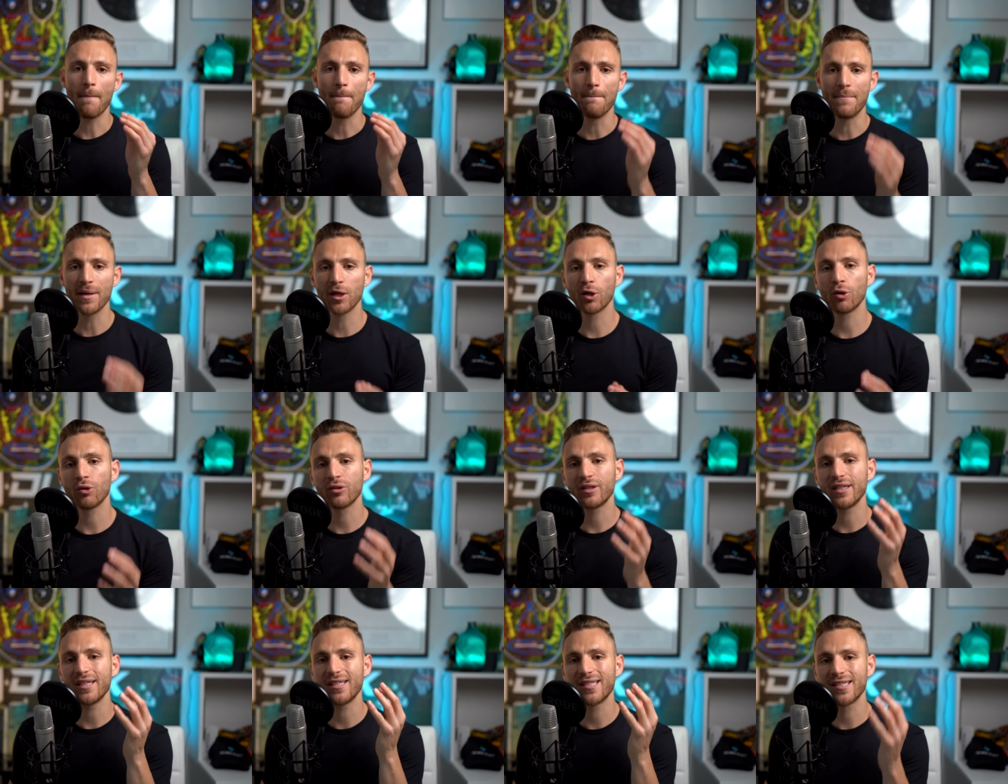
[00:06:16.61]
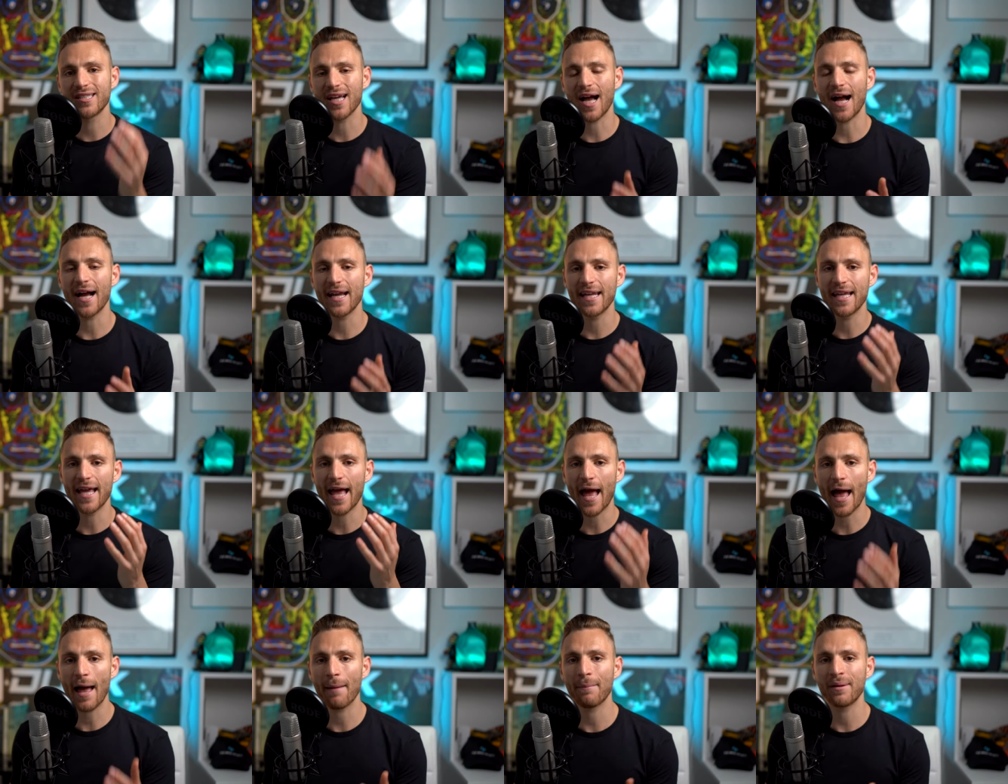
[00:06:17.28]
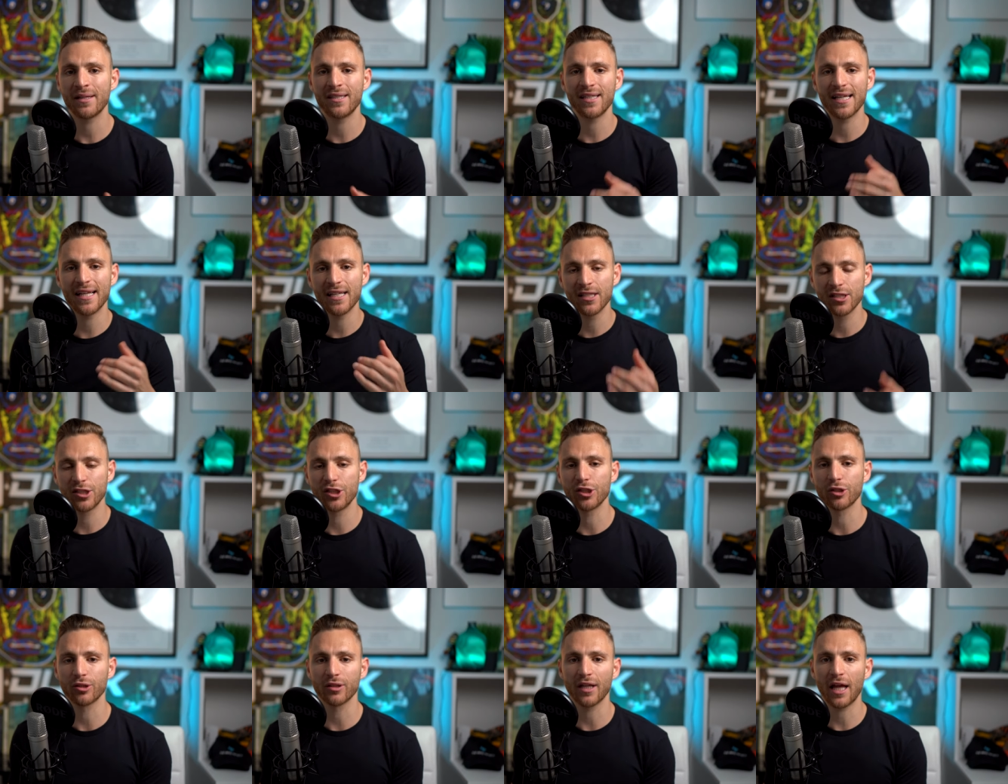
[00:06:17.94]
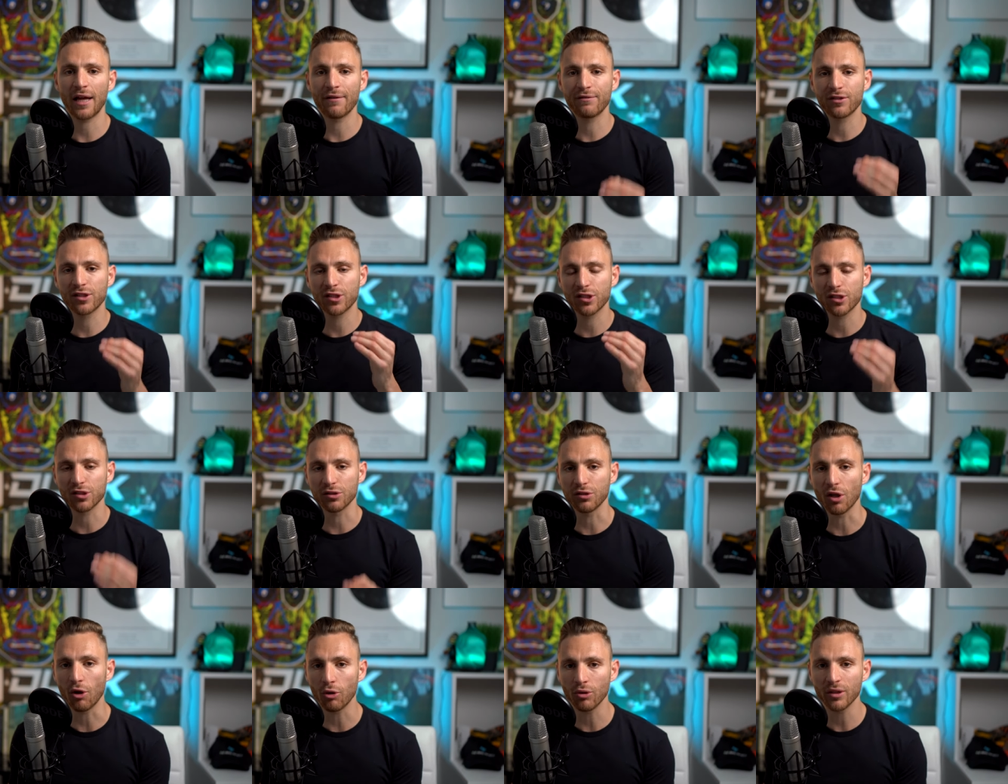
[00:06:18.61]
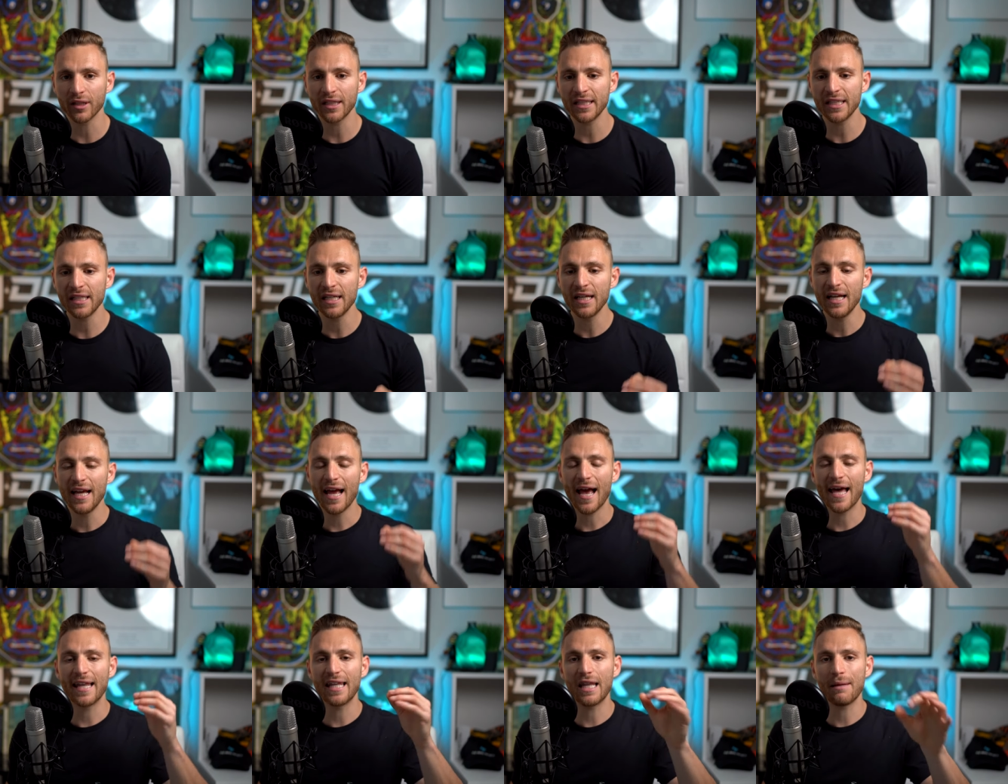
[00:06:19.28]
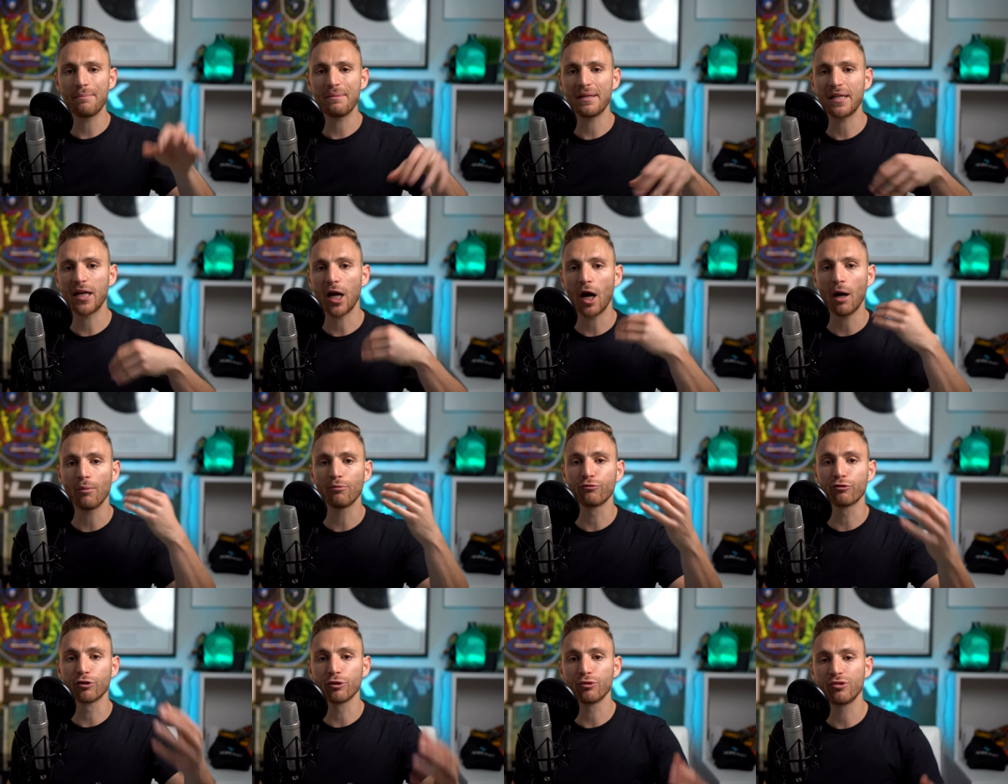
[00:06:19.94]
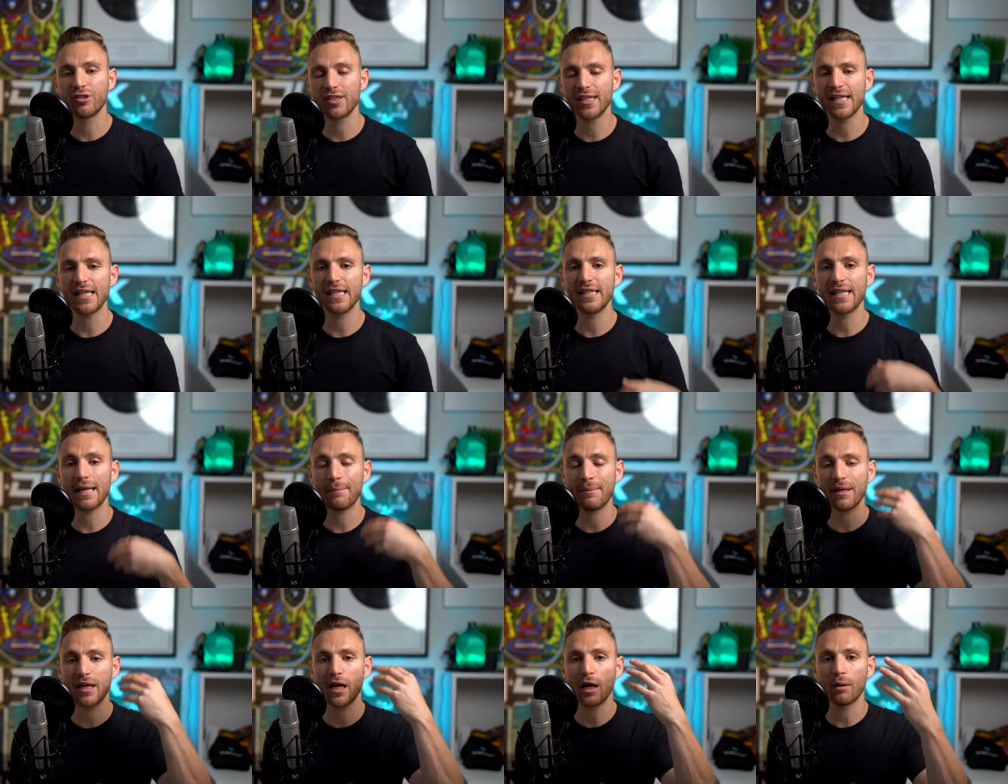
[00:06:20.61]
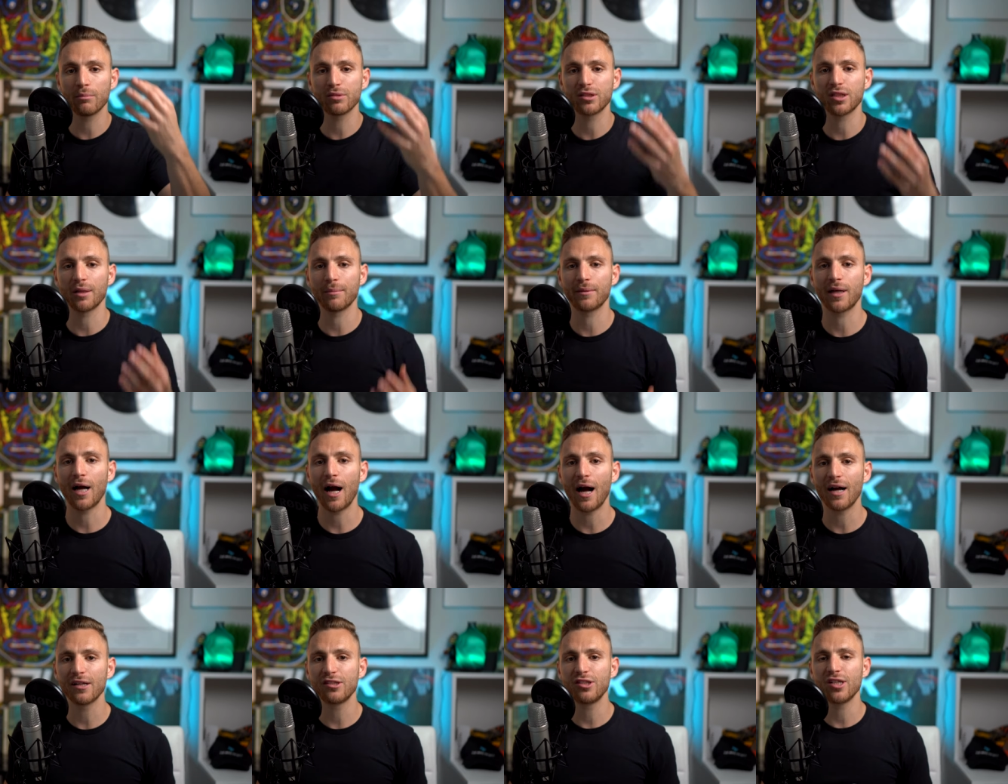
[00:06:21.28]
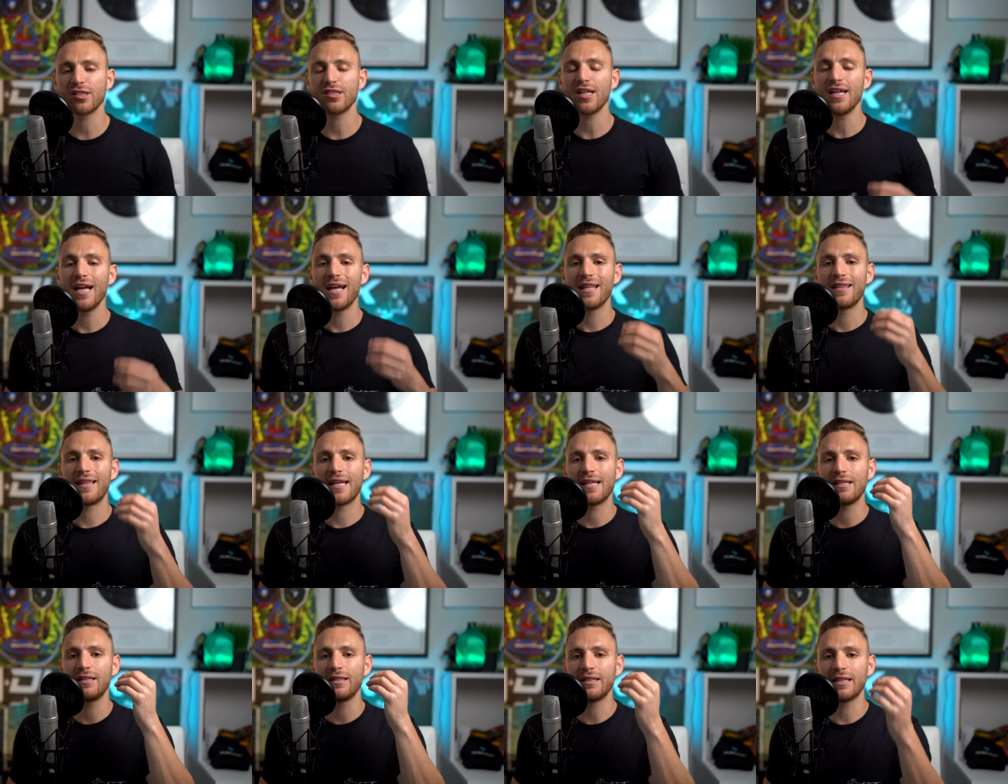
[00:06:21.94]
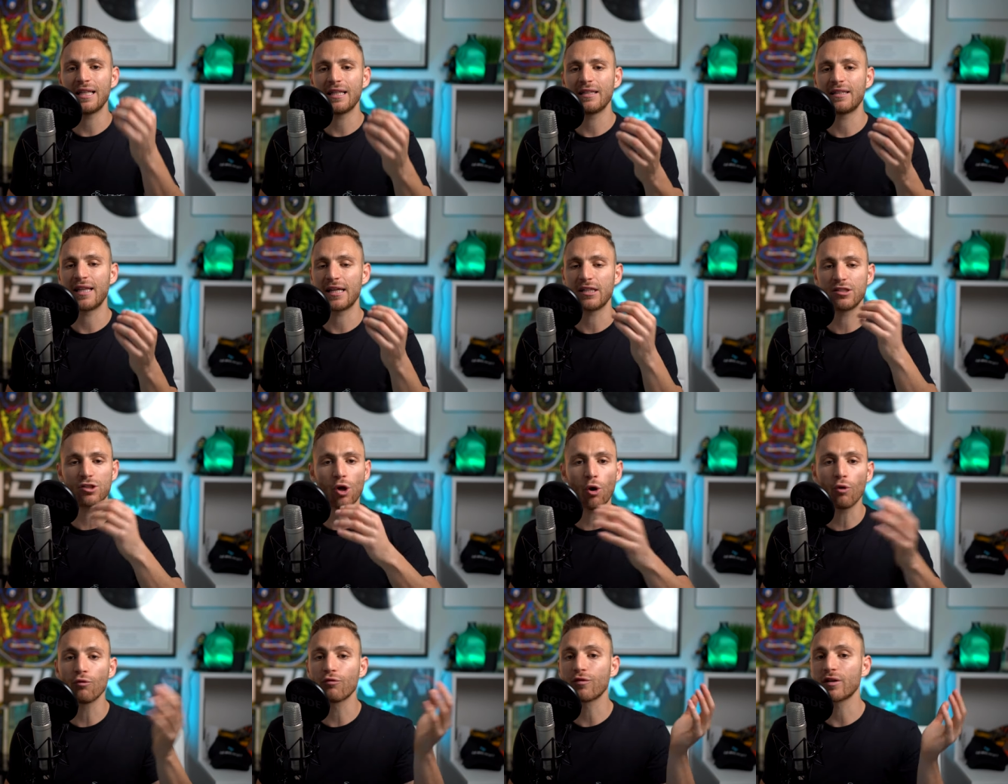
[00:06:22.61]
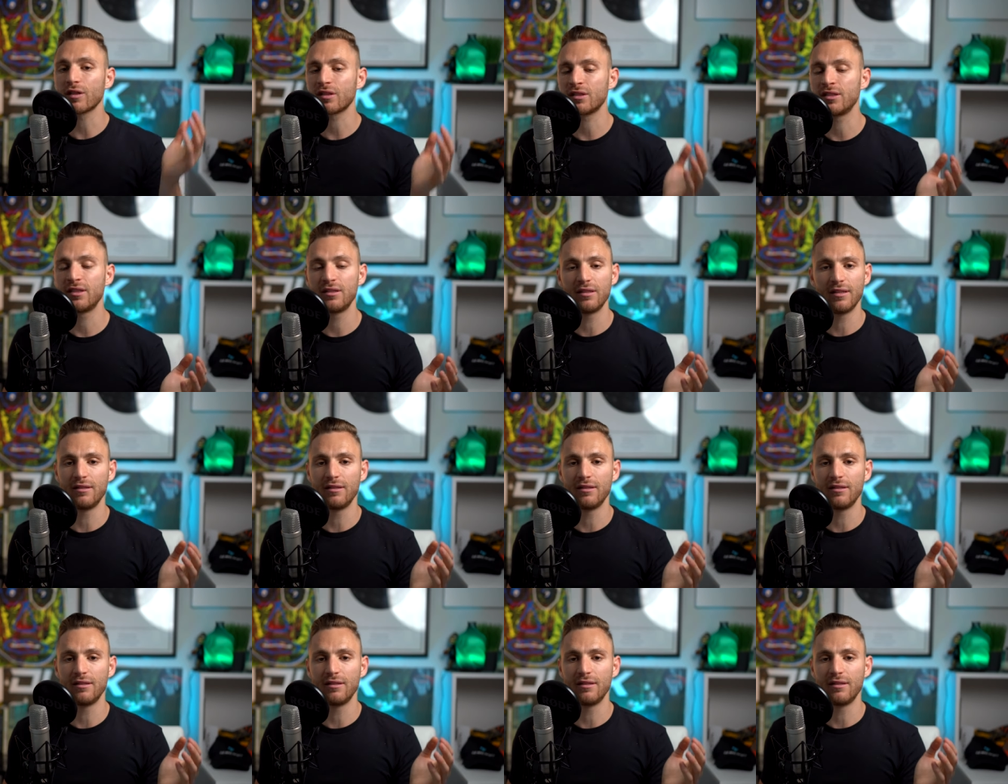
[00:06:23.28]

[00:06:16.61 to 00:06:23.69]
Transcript: Build these tiny habits into your life slowly, and they become routine. They become subconscious. They they don't re-